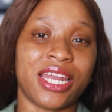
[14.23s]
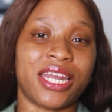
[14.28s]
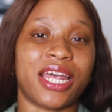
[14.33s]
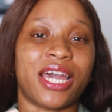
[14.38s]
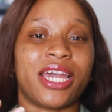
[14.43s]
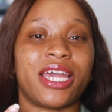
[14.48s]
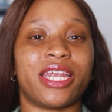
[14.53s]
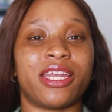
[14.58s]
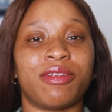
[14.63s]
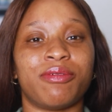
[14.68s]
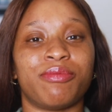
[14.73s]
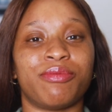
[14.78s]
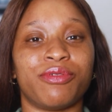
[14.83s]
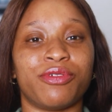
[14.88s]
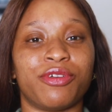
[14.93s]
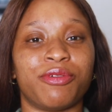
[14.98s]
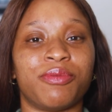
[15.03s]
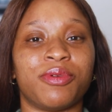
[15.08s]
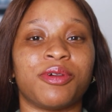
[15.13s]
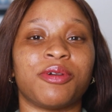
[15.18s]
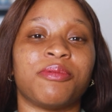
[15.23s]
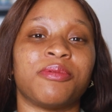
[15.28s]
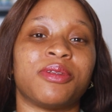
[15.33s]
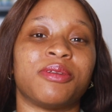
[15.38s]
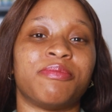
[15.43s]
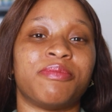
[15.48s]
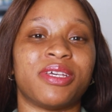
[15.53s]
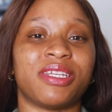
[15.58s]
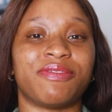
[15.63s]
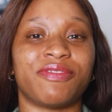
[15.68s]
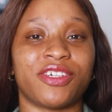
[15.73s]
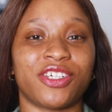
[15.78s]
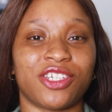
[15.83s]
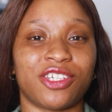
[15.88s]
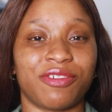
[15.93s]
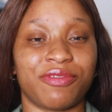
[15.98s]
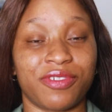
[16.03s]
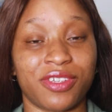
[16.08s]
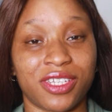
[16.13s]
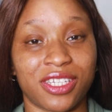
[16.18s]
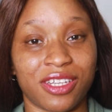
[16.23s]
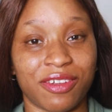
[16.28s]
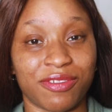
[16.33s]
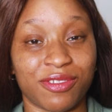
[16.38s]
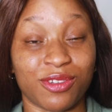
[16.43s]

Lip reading: that enable you become the best version of yourself.